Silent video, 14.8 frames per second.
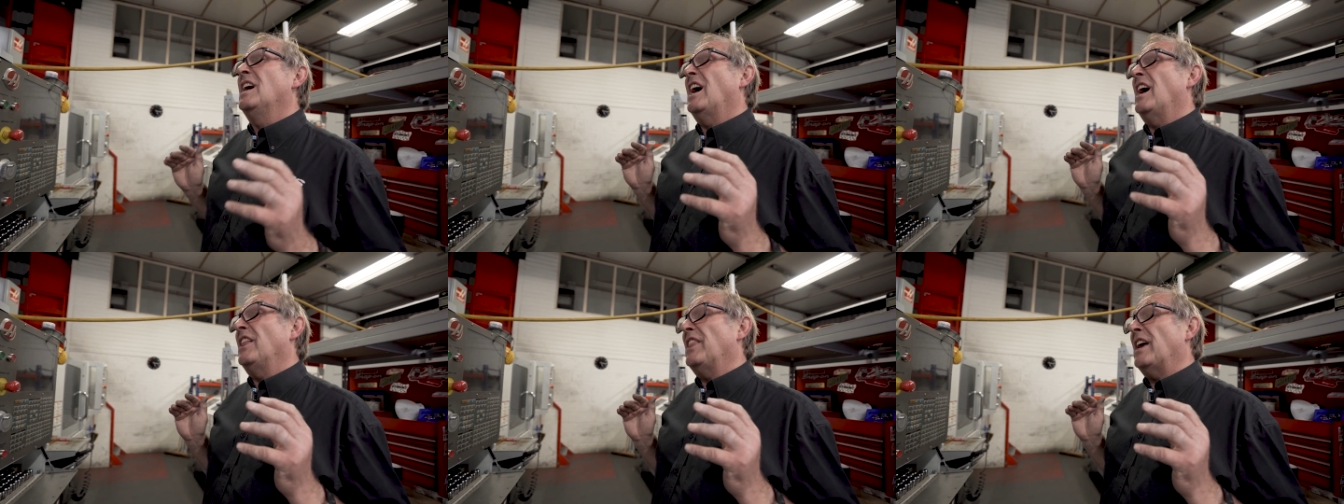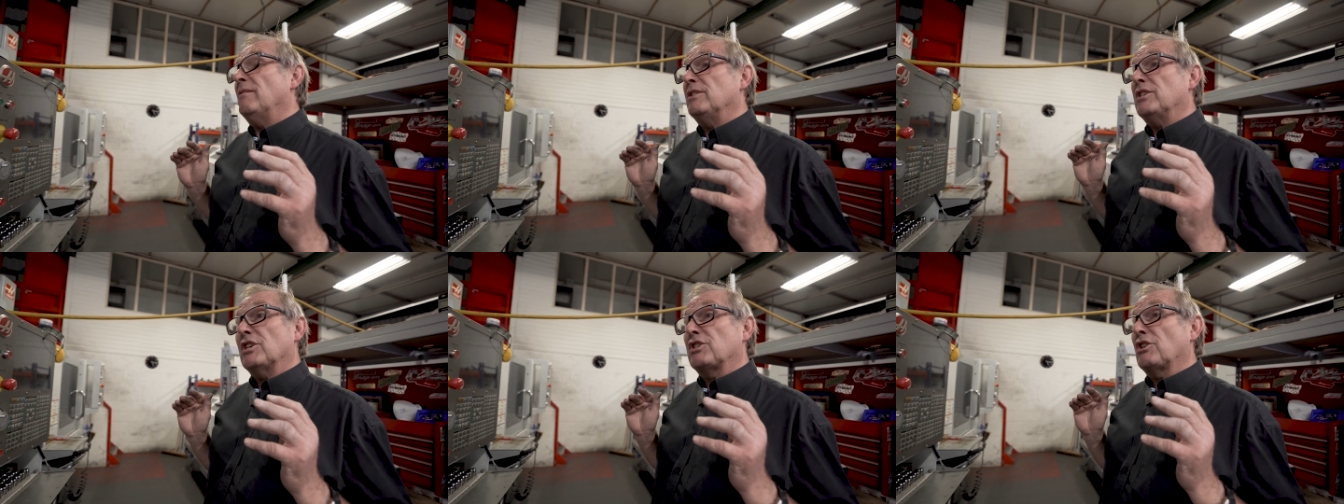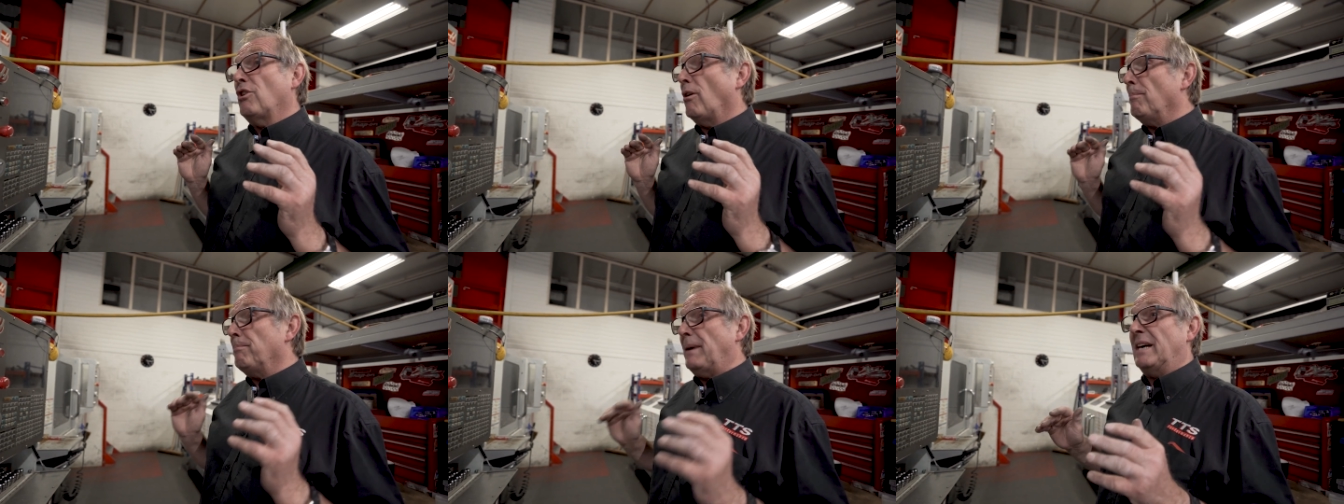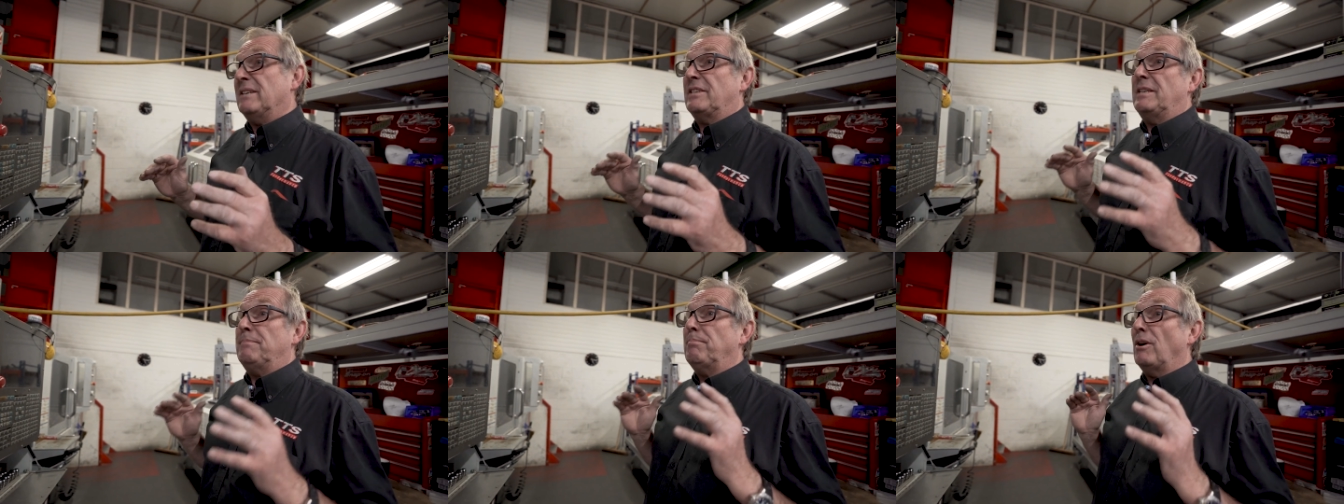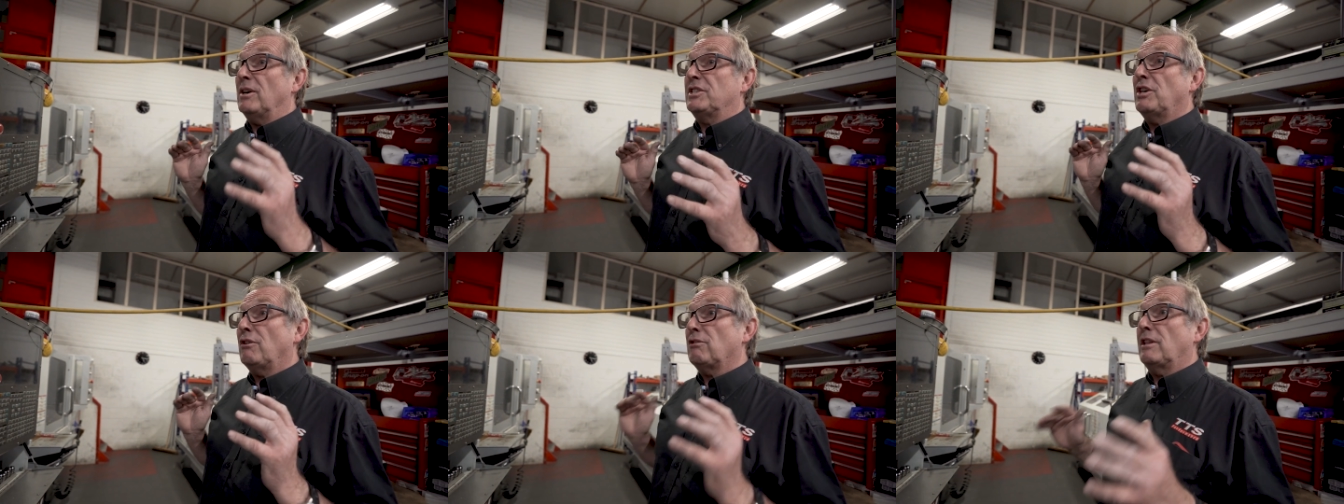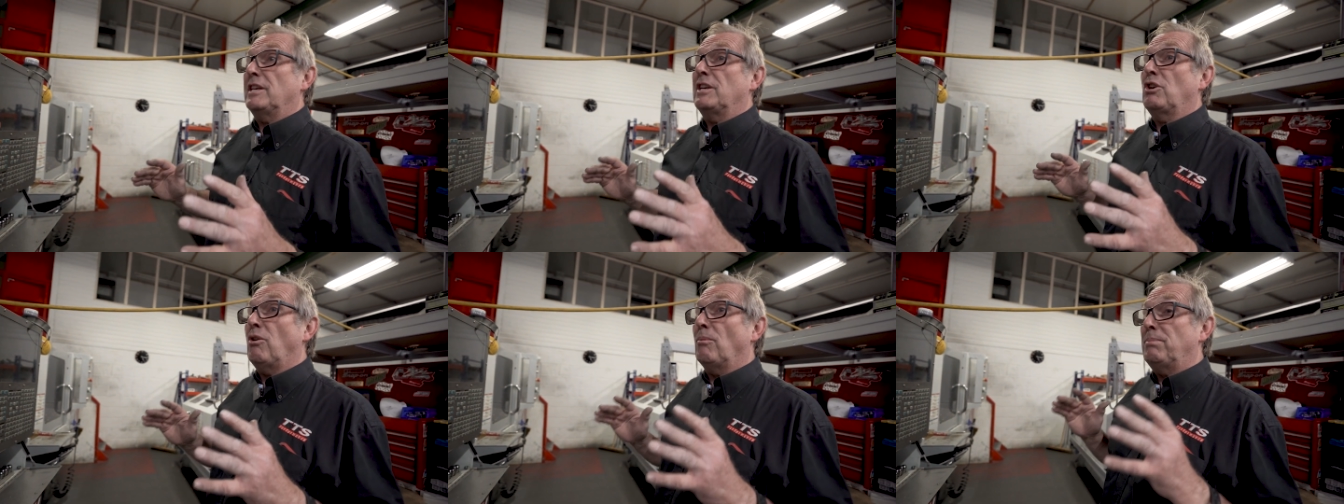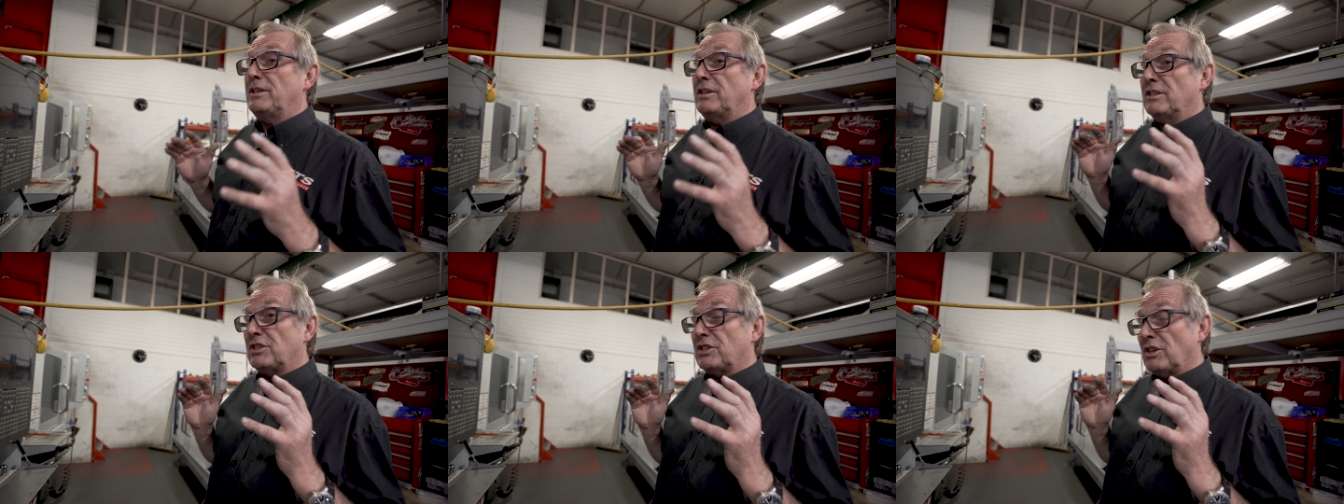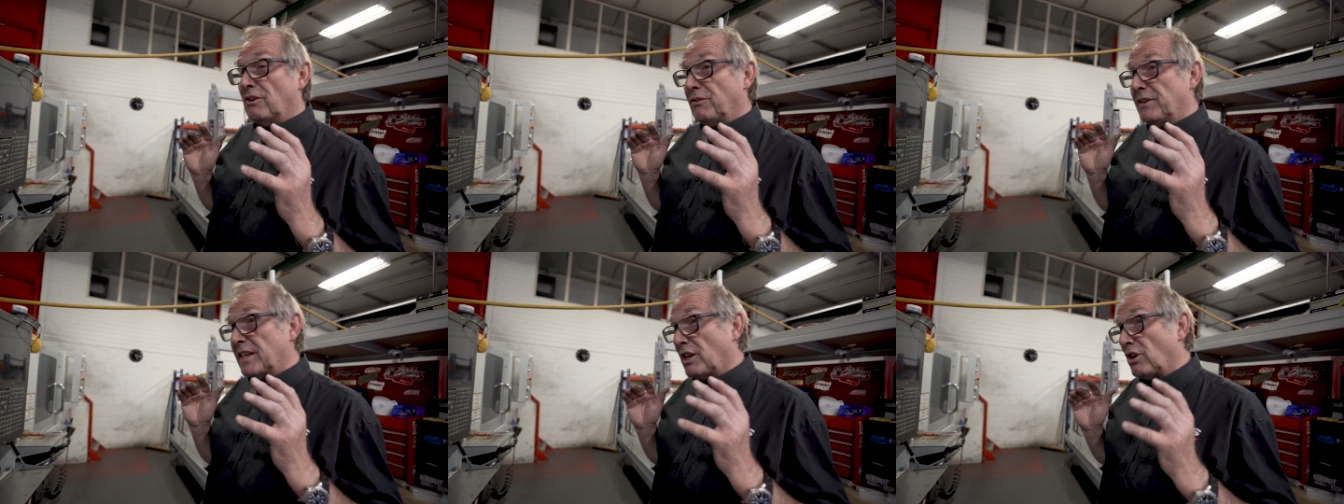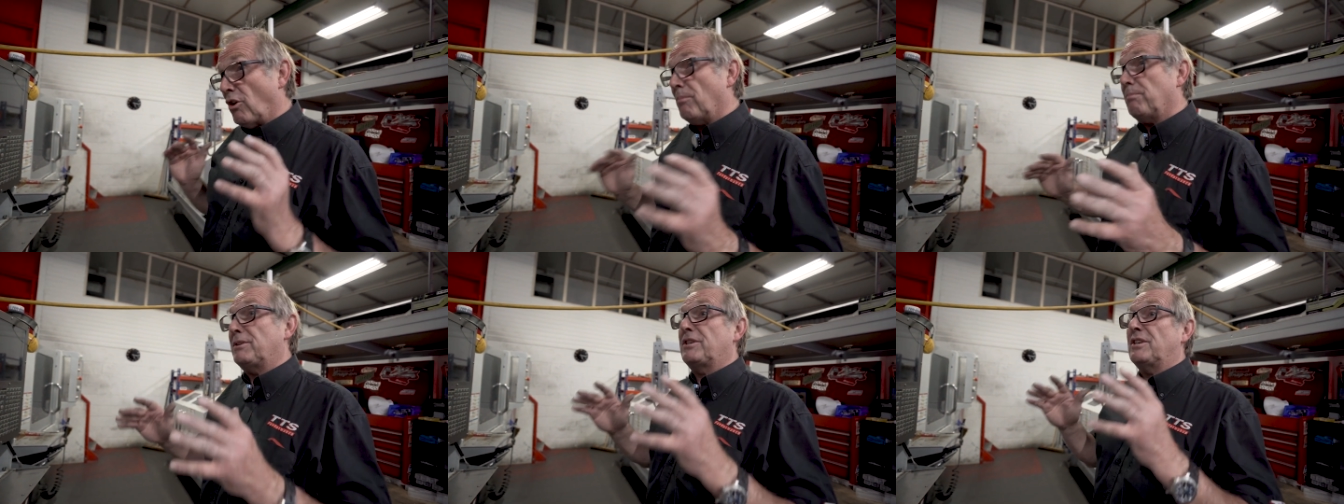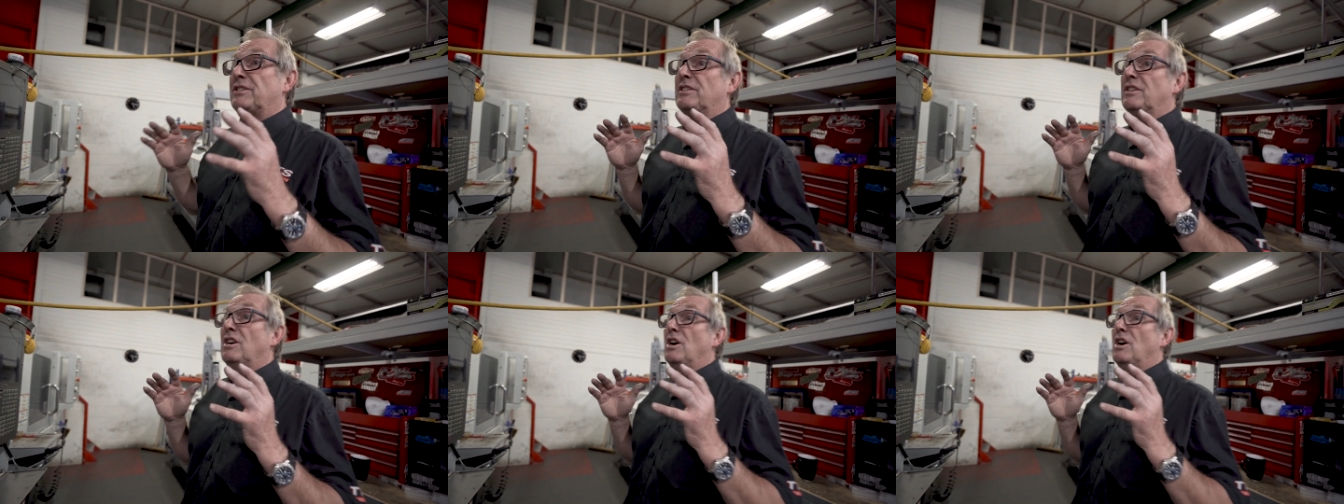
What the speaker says: and they were just compounded by total incompetence of incompetent